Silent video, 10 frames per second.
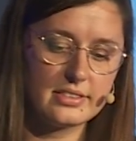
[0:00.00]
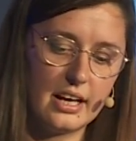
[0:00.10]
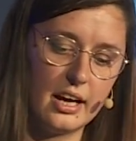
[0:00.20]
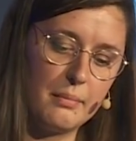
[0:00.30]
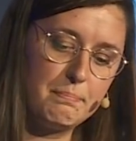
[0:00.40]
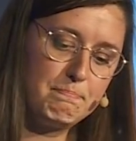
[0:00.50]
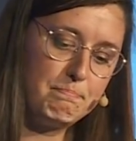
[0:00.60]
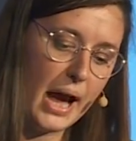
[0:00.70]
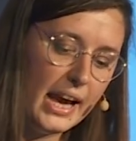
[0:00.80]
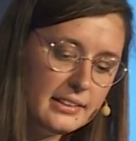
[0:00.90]
are
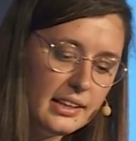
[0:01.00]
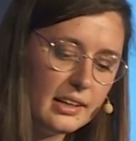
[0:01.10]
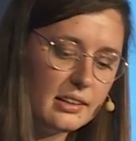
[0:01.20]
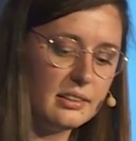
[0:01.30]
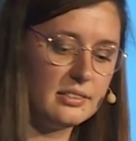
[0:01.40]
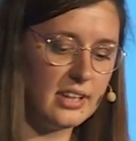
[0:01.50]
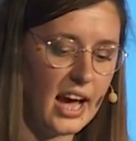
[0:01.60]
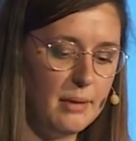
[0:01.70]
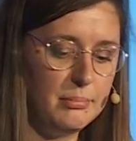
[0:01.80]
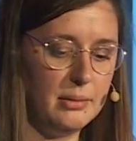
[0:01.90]
binding
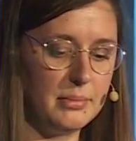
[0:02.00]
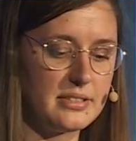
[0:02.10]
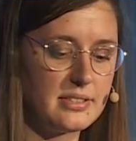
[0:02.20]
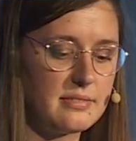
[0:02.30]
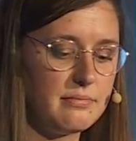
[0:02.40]
time limits